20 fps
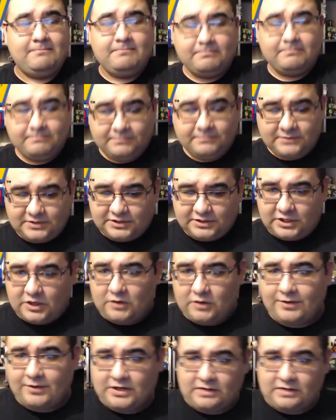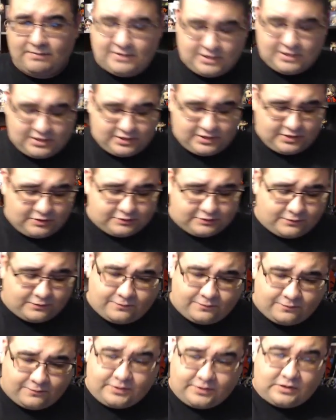so they're gonna be good, useful
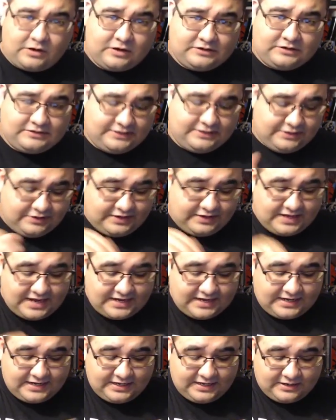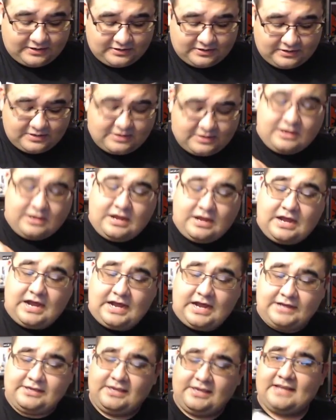for the cards that you get here.
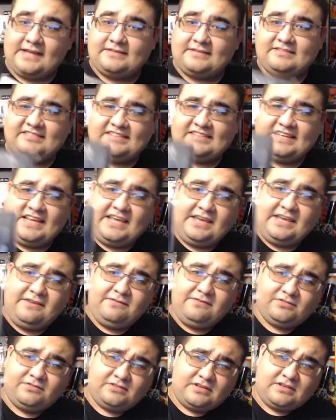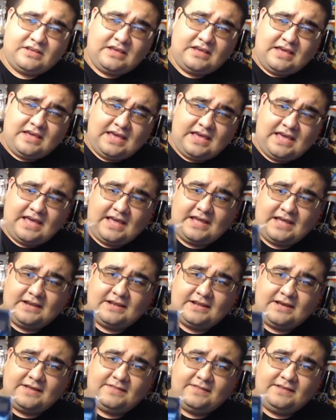Get sleeves,
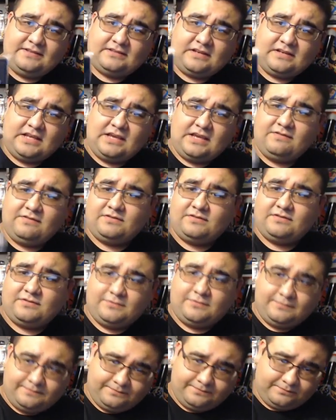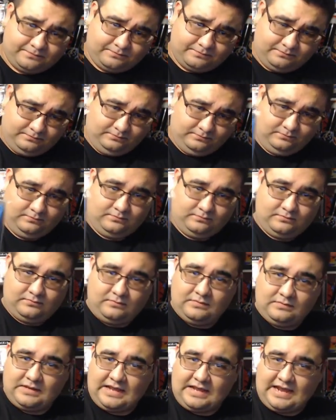and these sleeves
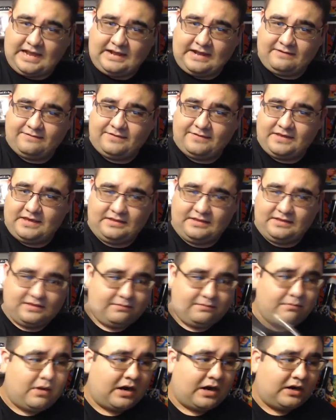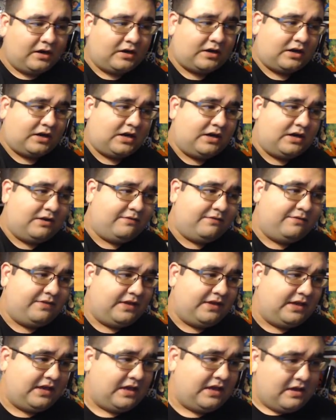have the mark of
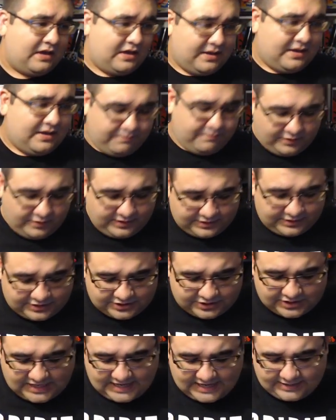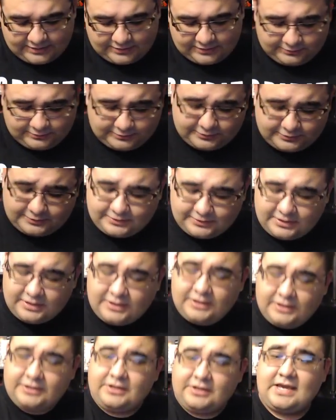the Burning Shadows.
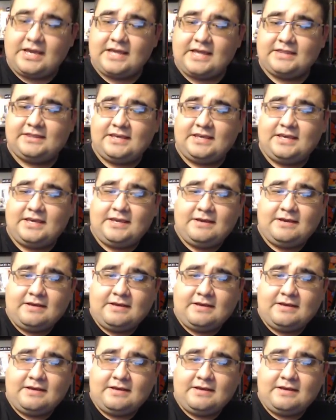You get the